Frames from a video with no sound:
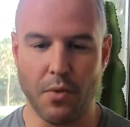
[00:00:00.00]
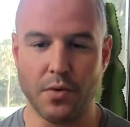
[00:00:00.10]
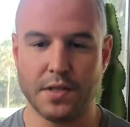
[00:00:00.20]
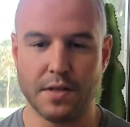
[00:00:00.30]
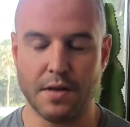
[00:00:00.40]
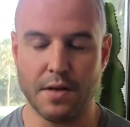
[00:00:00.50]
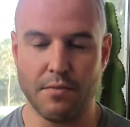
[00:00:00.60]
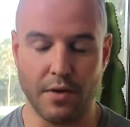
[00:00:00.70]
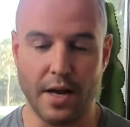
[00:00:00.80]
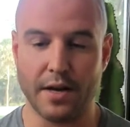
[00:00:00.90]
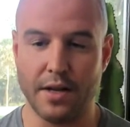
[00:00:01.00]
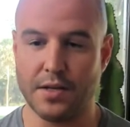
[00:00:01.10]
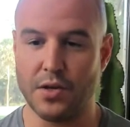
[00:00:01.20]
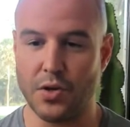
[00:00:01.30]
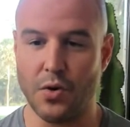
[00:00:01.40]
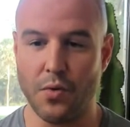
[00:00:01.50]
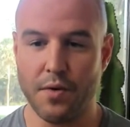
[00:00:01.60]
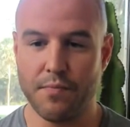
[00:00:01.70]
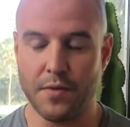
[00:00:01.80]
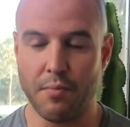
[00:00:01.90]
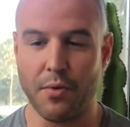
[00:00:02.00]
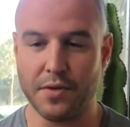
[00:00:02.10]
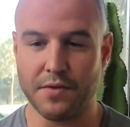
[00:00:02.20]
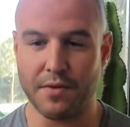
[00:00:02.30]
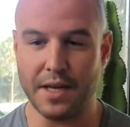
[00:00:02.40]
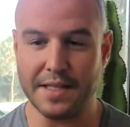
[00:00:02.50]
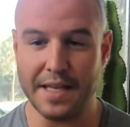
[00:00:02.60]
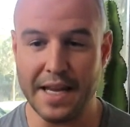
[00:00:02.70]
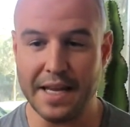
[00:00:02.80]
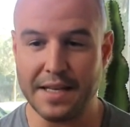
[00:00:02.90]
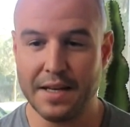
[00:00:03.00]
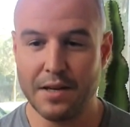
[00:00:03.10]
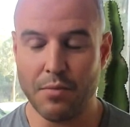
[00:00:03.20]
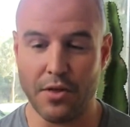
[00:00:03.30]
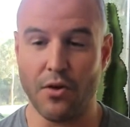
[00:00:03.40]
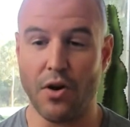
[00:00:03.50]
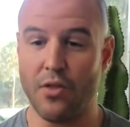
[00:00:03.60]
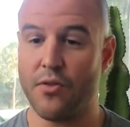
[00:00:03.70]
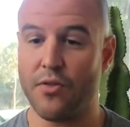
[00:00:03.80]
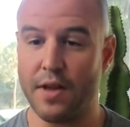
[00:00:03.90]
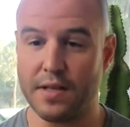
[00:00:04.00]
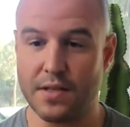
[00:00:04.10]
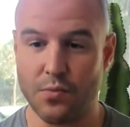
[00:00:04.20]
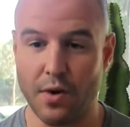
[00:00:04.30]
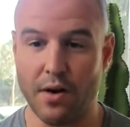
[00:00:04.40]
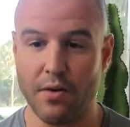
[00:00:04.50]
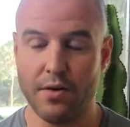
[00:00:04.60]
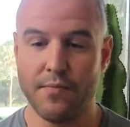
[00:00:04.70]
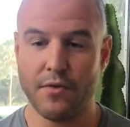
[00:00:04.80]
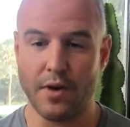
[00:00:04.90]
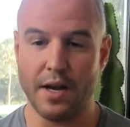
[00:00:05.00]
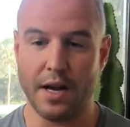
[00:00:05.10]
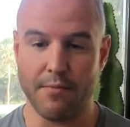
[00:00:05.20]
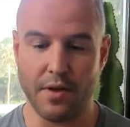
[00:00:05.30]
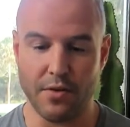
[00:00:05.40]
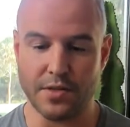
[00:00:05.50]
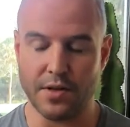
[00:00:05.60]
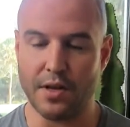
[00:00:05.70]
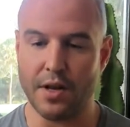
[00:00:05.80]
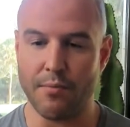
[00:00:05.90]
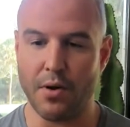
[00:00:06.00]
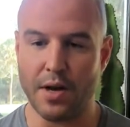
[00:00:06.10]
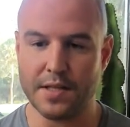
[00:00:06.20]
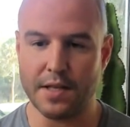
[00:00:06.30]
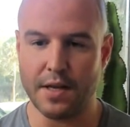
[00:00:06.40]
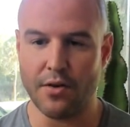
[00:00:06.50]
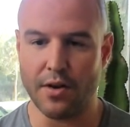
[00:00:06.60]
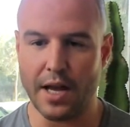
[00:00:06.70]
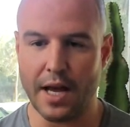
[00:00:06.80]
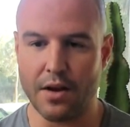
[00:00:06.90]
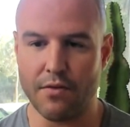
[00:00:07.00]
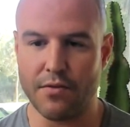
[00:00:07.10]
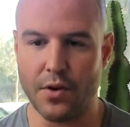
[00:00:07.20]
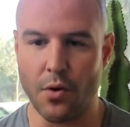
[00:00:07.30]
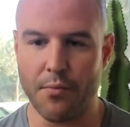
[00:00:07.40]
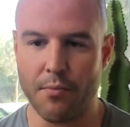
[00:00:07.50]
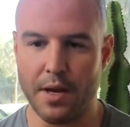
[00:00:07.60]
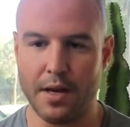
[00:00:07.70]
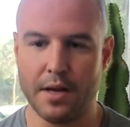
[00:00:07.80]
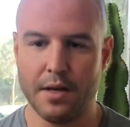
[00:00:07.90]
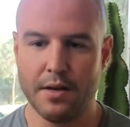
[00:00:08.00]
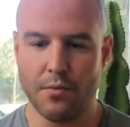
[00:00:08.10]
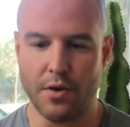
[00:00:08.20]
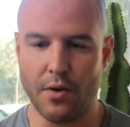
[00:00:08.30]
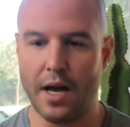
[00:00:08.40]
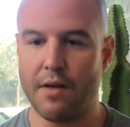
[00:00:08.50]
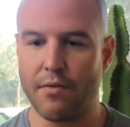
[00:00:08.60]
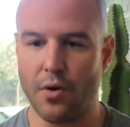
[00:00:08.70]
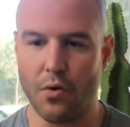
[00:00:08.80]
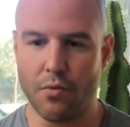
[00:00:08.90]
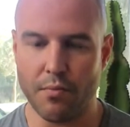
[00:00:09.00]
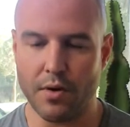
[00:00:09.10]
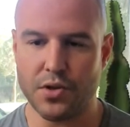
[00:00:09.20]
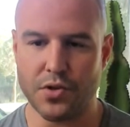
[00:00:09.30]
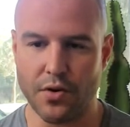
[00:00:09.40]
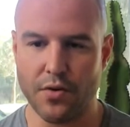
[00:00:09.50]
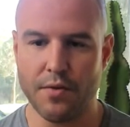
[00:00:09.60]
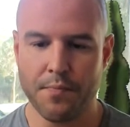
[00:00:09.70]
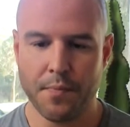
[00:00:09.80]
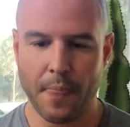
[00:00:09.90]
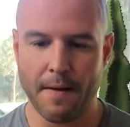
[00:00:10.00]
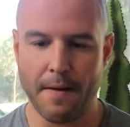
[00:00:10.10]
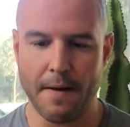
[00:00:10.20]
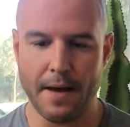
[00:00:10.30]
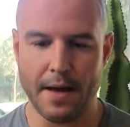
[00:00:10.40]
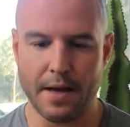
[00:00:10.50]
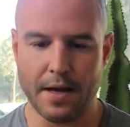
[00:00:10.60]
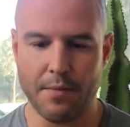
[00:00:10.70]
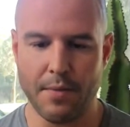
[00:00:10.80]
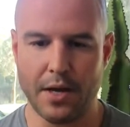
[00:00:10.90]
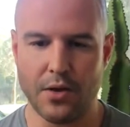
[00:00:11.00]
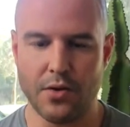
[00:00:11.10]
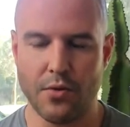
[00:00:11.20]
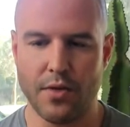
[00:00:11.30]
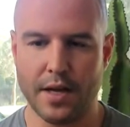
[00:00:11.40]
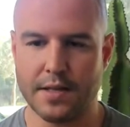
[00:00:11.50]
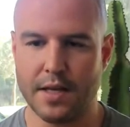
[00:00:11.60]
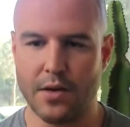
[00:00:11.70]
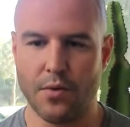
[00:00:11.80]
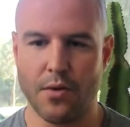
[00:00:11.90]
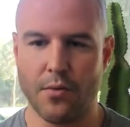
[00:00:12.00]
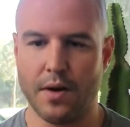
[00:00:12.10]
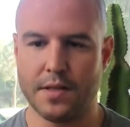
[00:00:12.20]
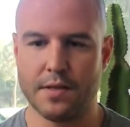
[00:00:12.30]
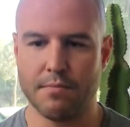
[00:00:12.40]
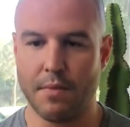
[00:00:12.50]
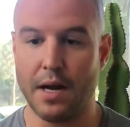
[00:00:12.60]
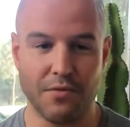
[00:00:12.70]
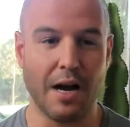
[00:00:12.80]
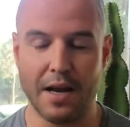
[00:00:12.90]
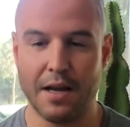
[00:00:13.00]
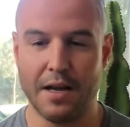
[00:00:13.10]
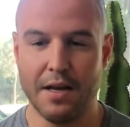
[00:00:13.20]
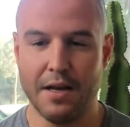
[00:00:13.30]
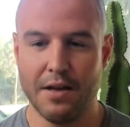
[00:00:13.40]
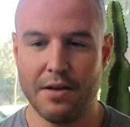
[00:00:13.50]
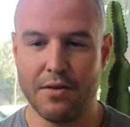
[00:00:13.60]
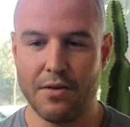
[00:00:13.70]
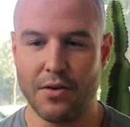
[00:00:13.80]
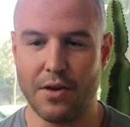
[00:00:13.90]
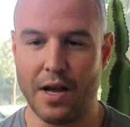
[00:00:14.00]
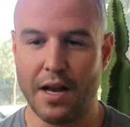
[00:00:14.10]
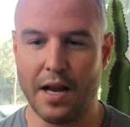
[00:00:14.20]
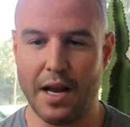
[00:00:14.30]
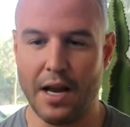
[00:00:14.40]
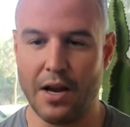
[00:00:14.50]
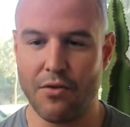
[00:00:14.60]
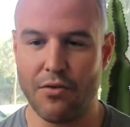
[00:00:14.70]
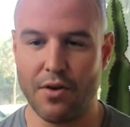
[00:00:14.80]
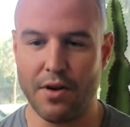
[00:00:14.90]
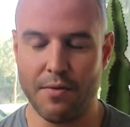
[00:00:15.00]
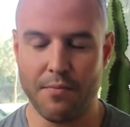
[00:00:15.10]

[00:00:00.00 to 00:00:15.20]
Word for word: most eh, likely to do impulsively is eat, but there are other things as well, right? Um, there's a, a paucity or a lack of dopamine when you have low blood sugar. Uh, and it can make you do things that you otherwise might not do. You might snap at someone. You might say something.